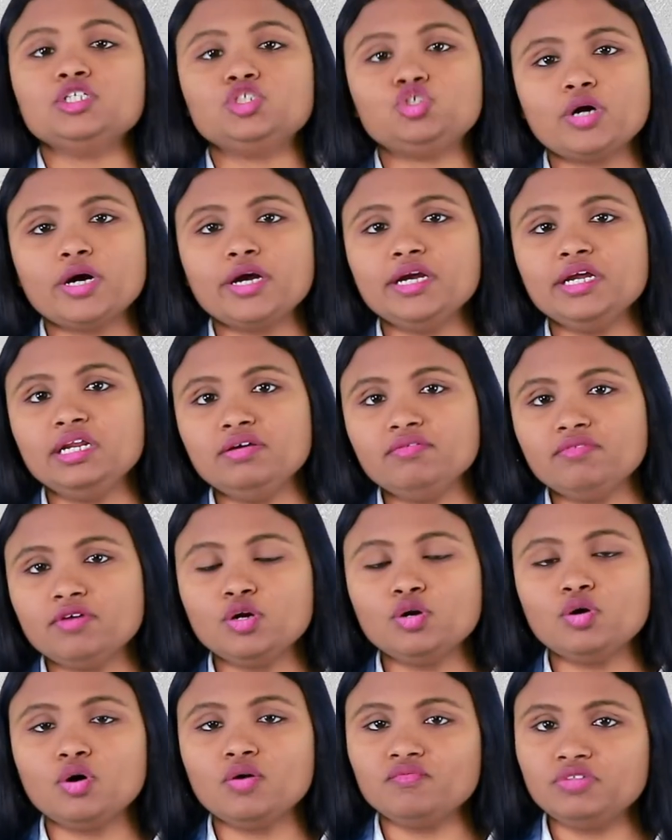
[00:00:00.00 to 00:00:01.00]
Try any
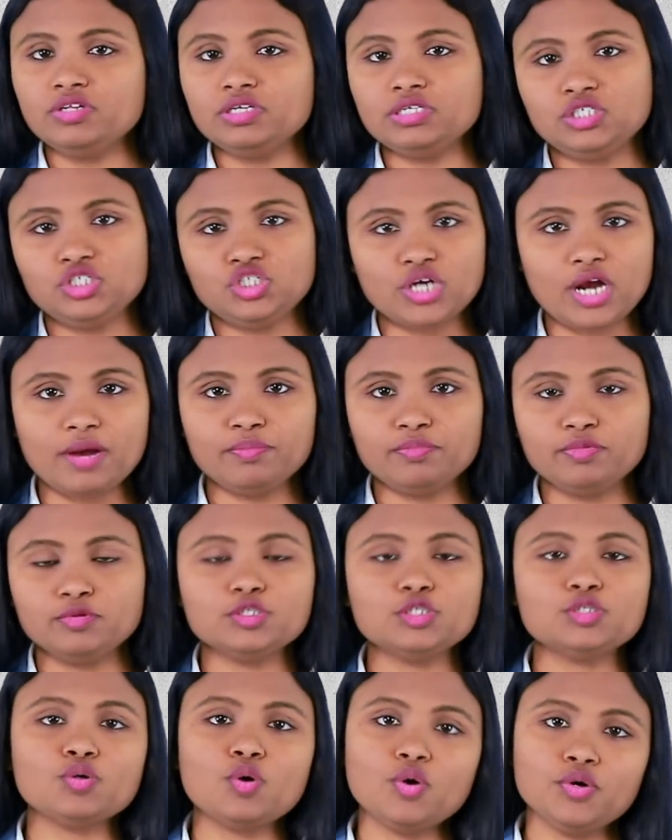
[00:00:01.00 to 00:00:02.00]
one of these
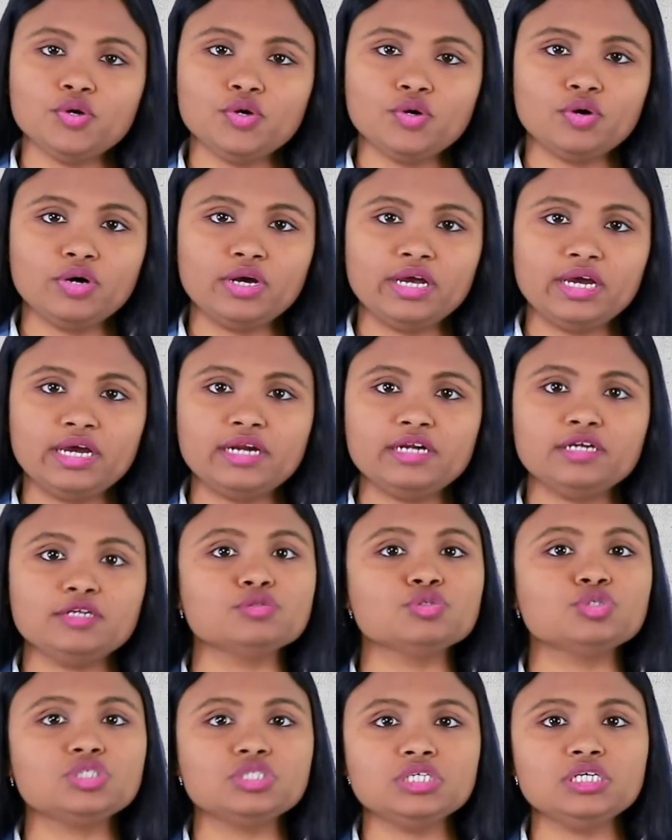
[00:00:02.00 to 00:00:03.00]
shampoos on your hair
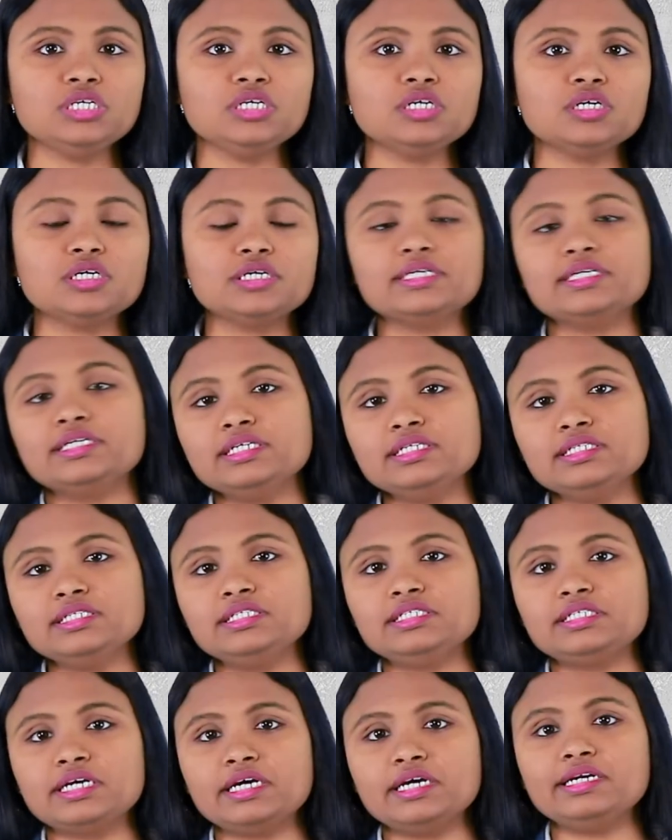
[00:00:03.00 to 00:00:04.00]
to see
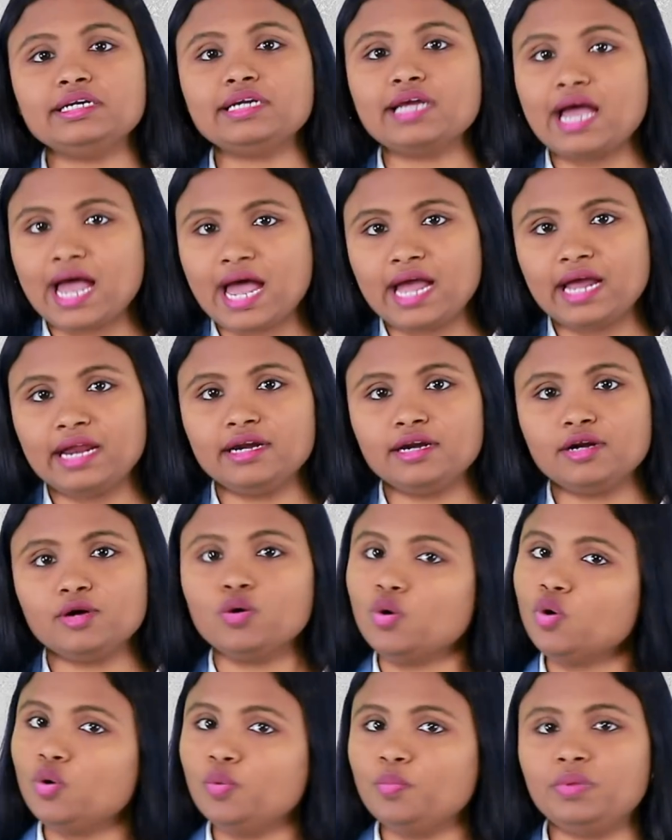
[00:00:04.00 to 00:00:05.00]
instant and
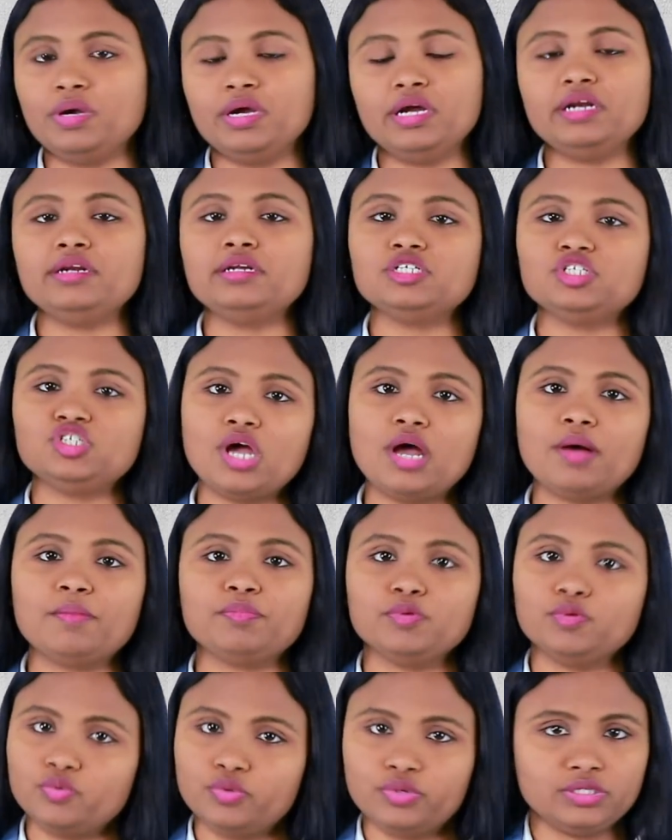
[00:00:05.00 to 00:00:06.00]
homemade
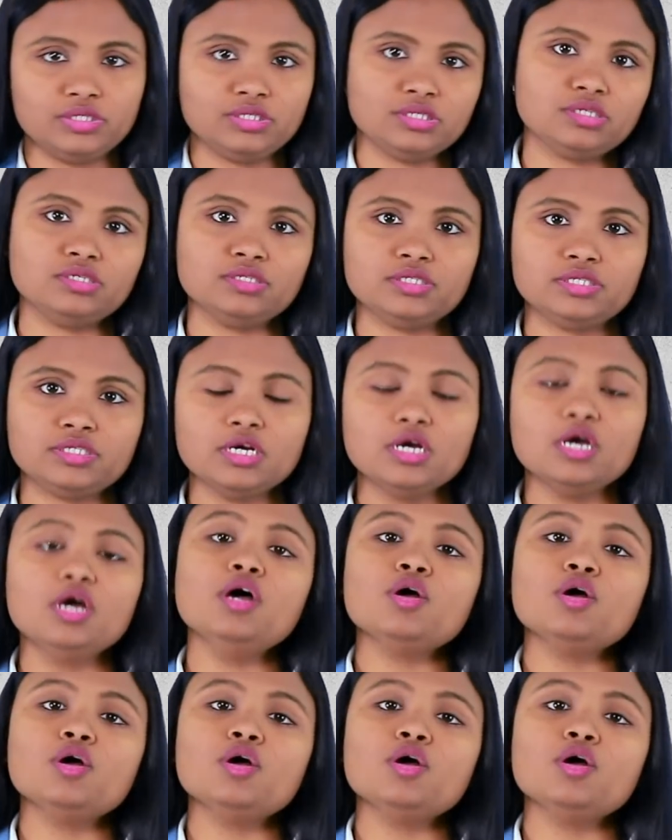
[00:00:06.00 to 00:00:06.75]
shampoo results.